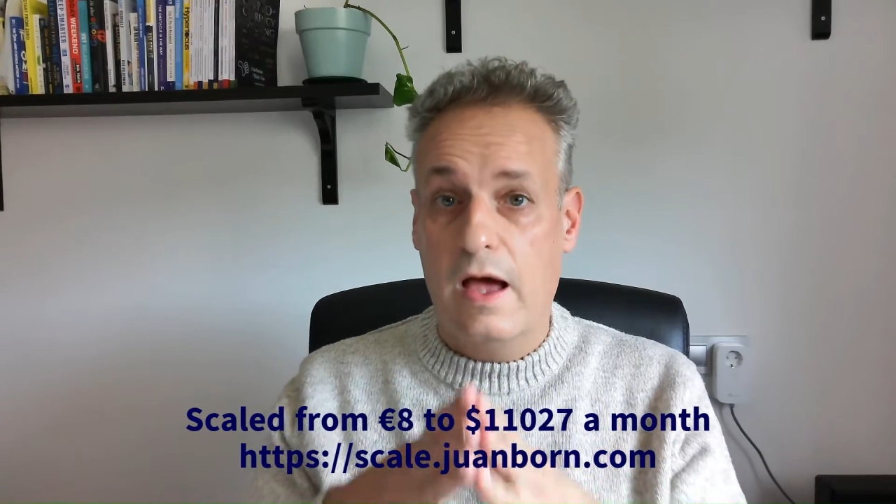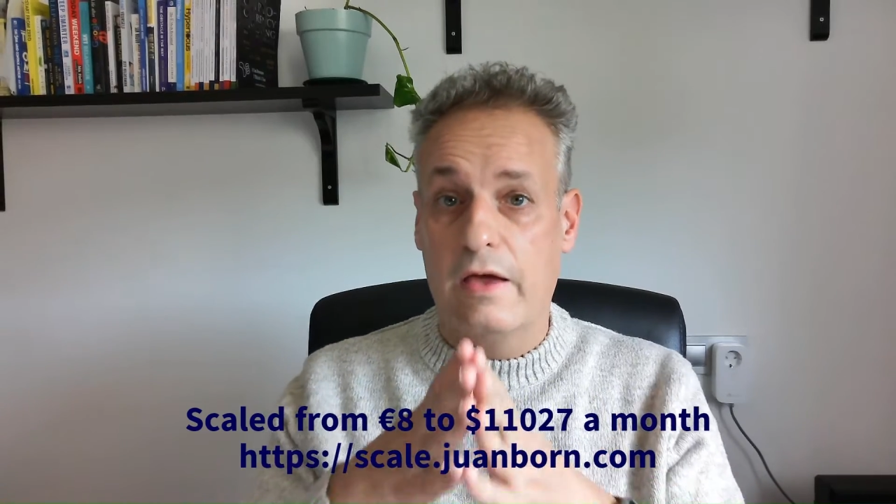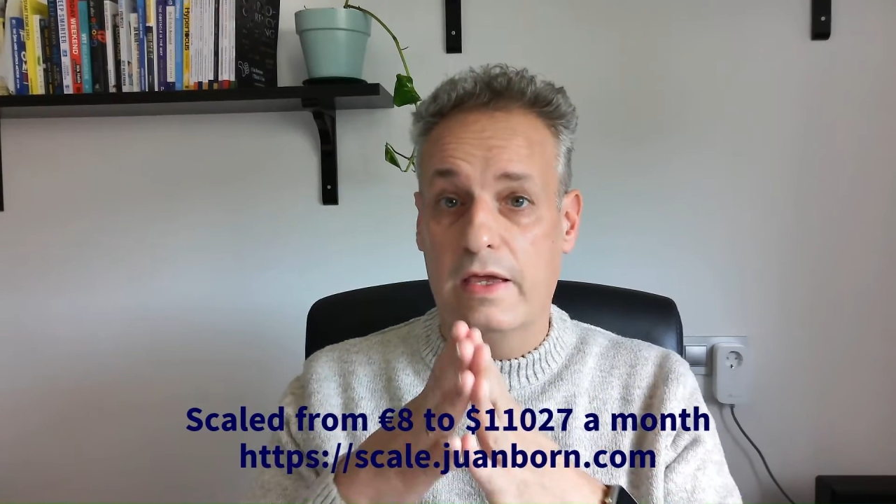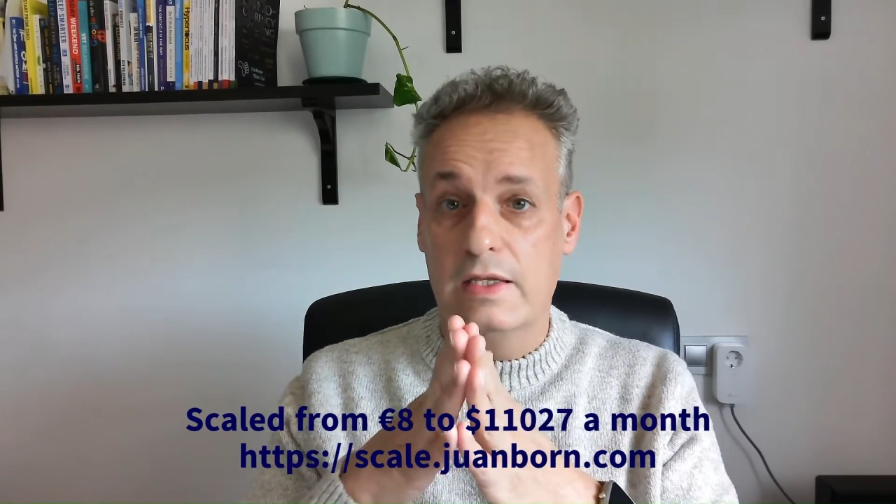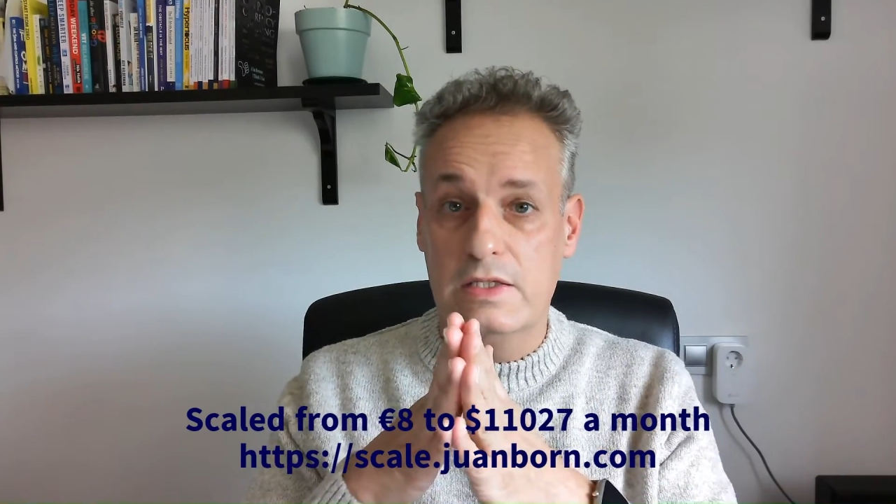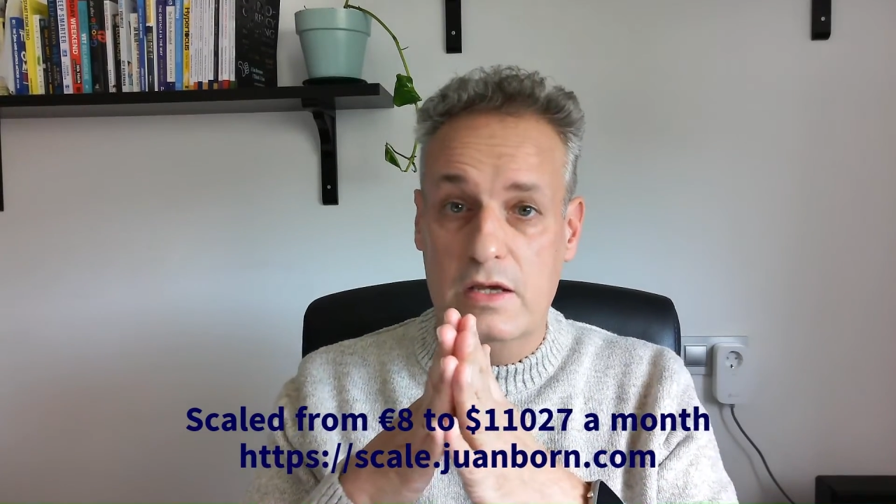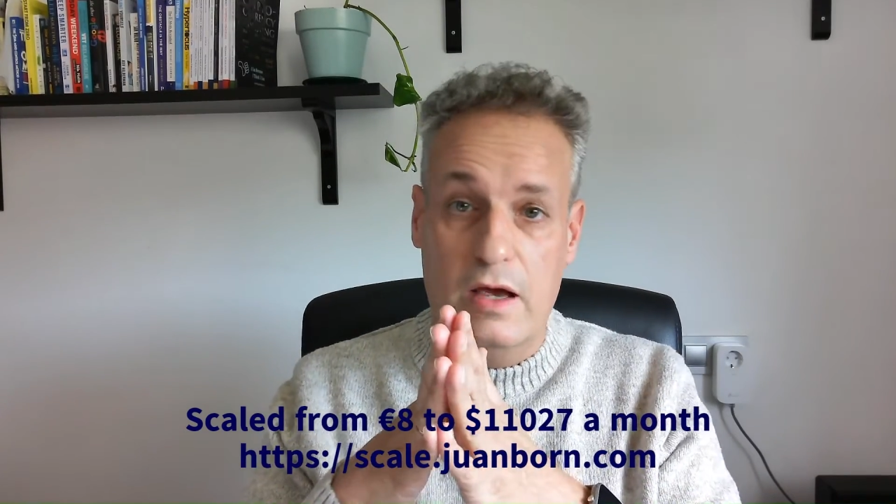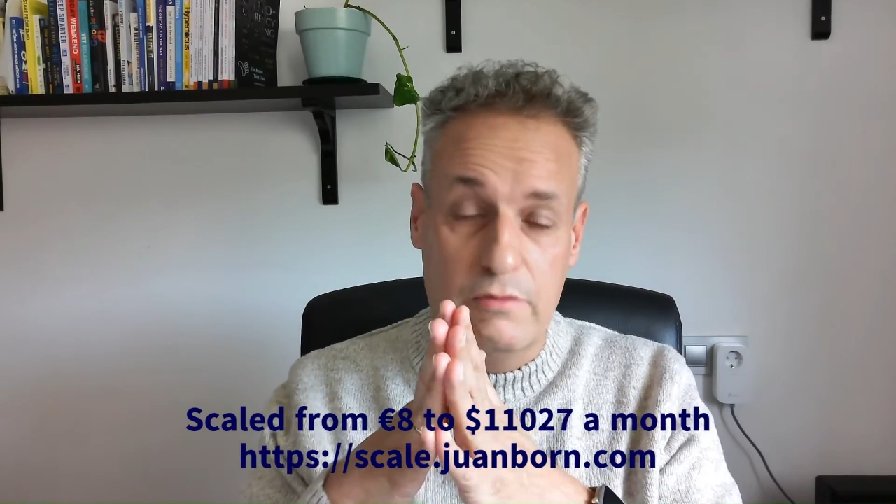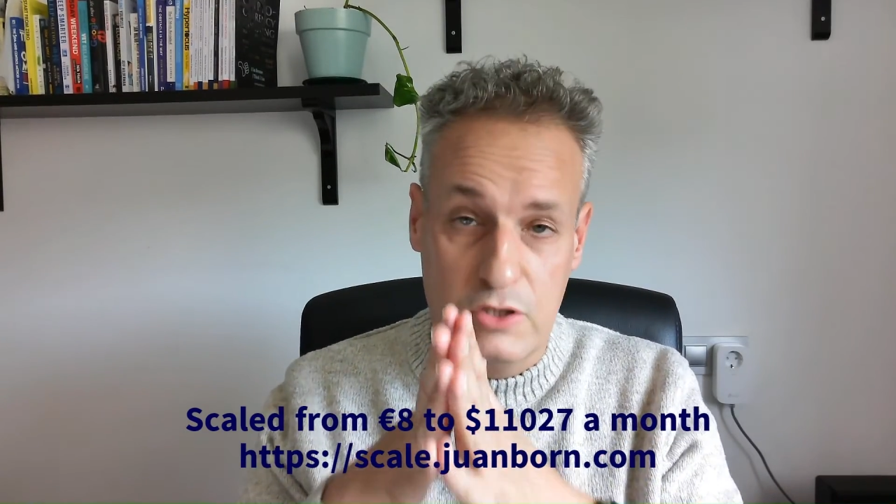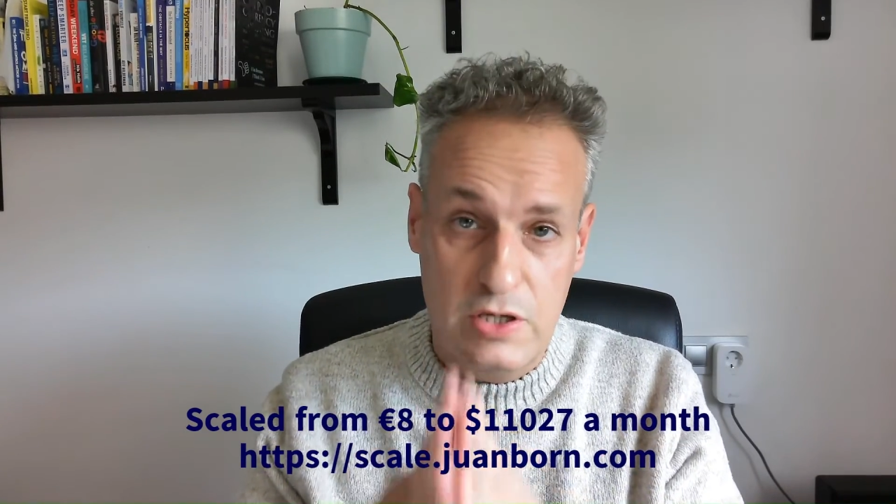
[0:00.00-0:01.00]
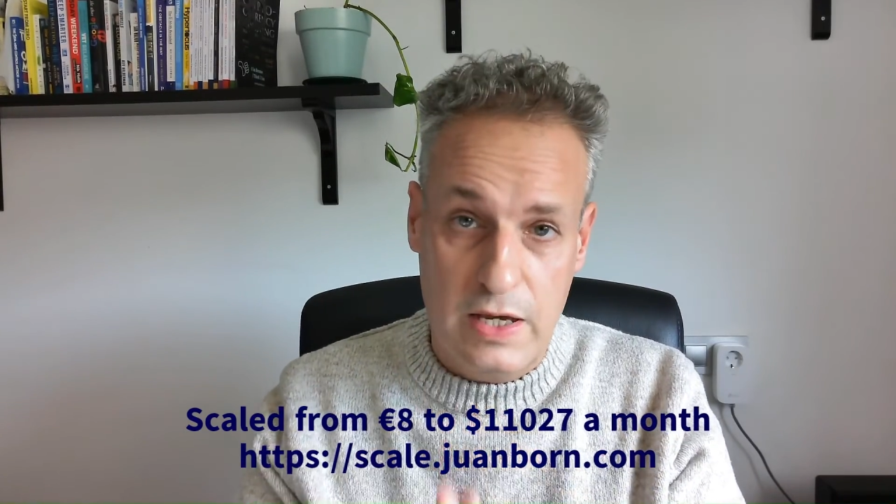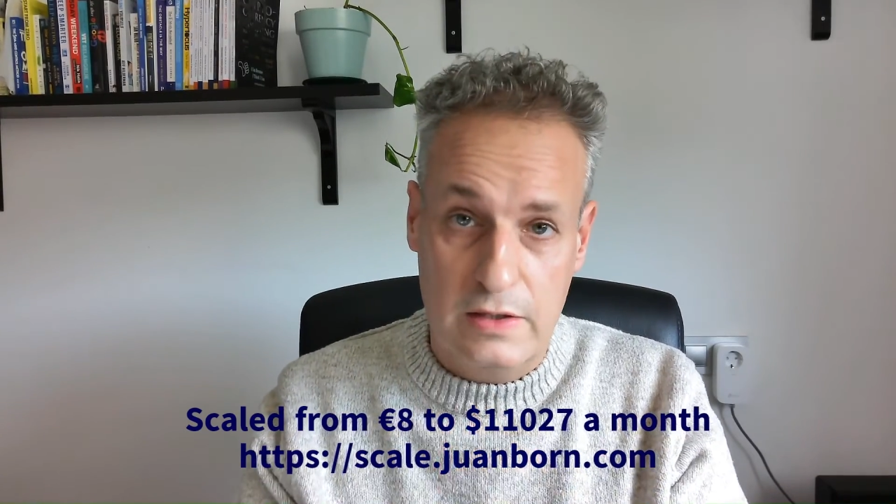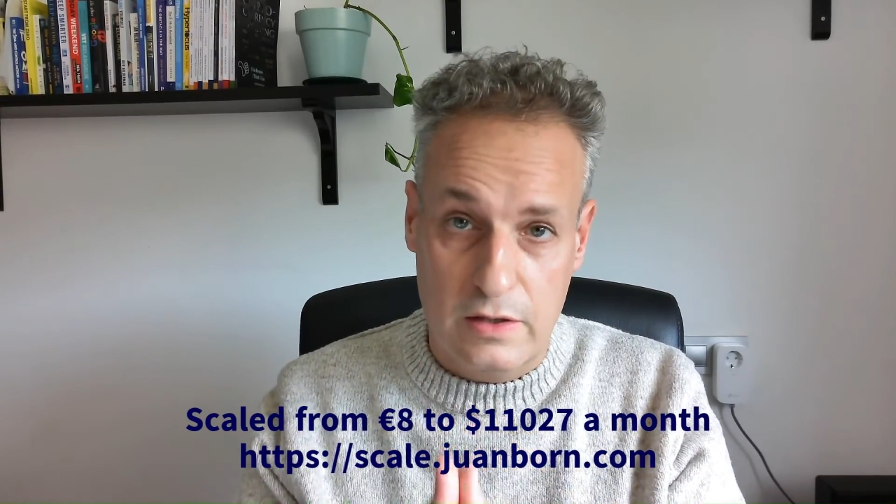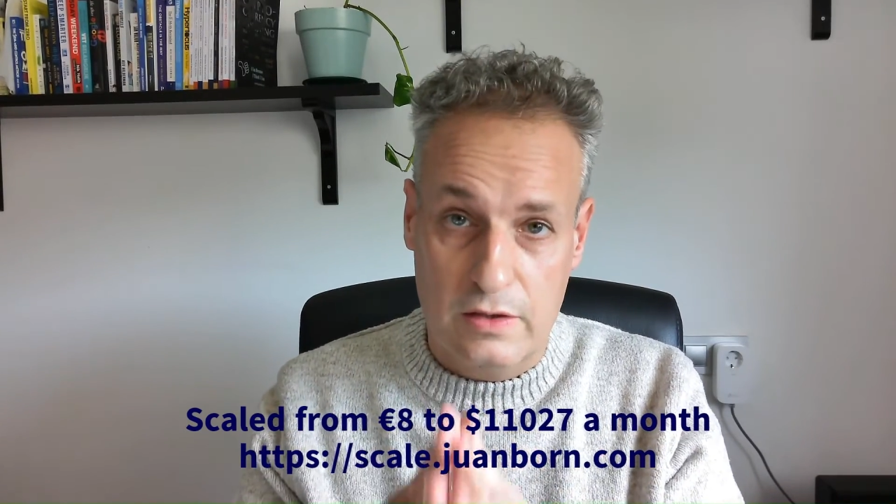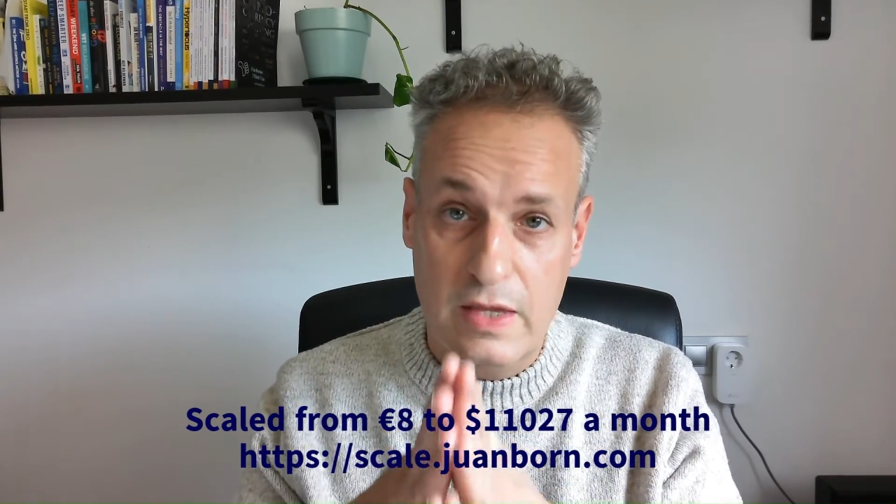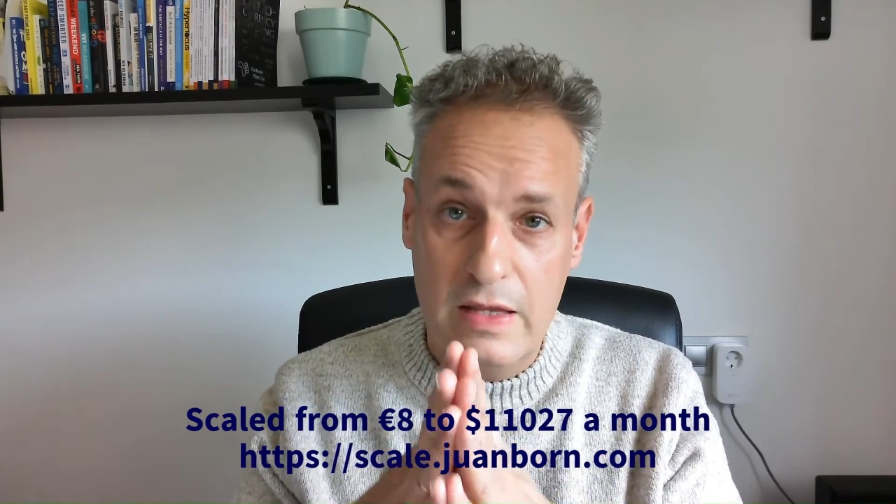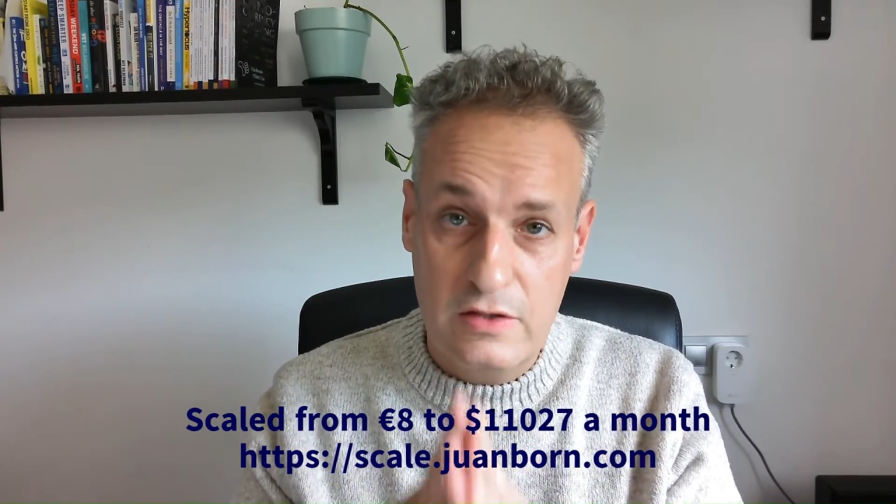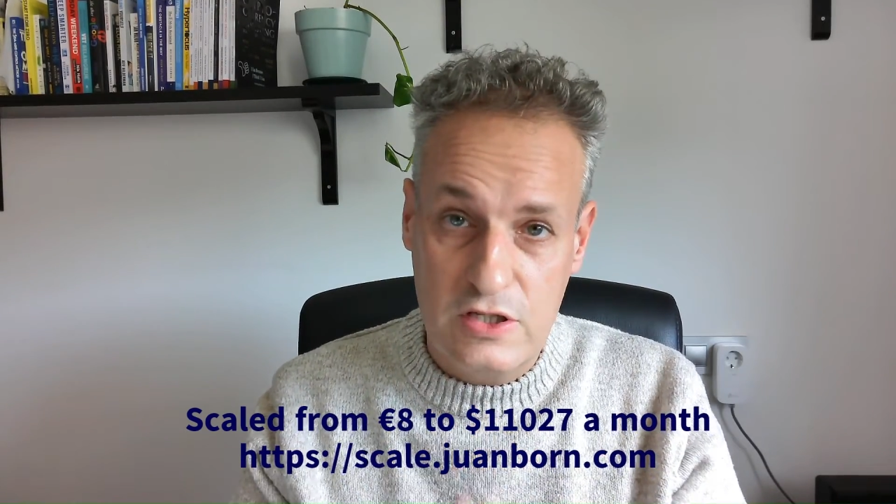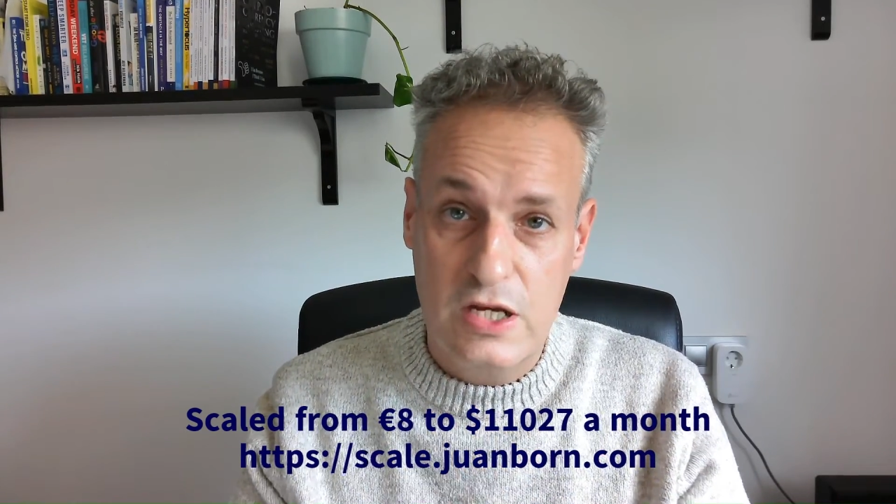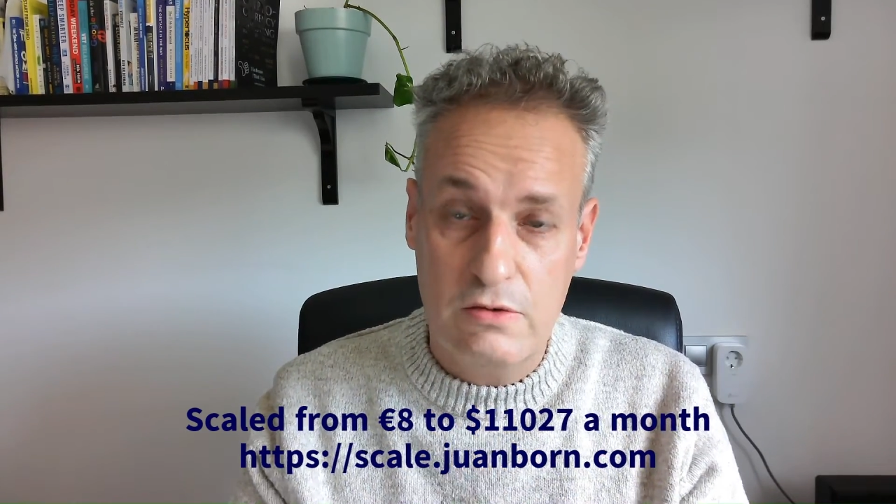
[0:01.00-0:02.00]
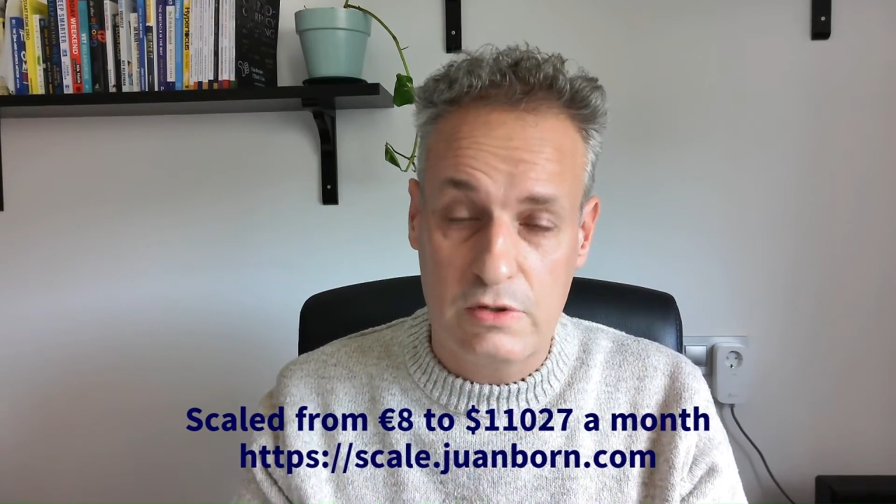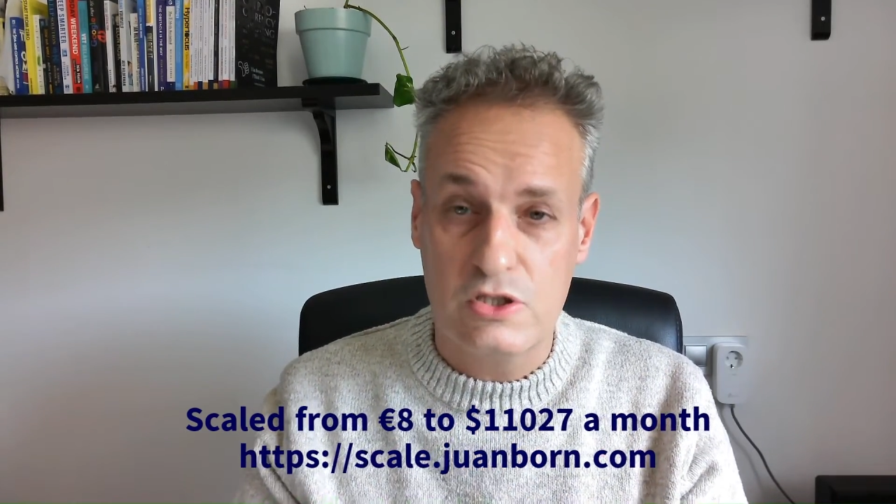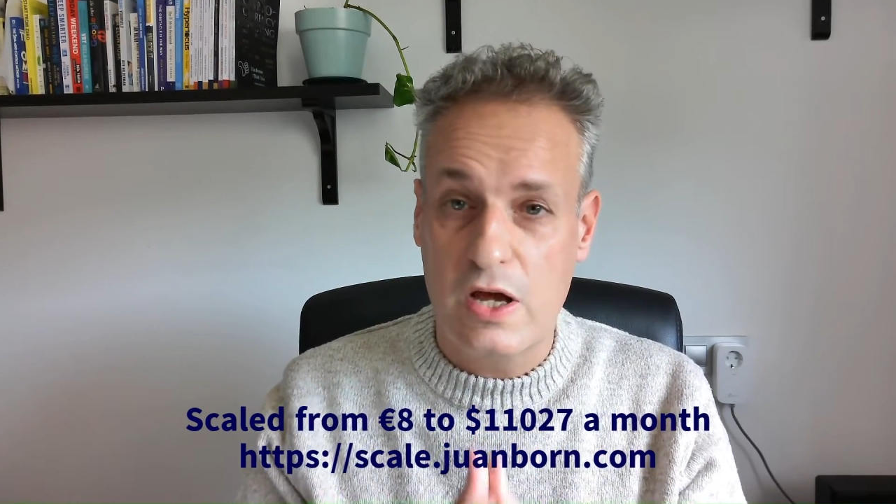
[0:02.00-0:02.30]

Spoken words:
I will share the 10 secrets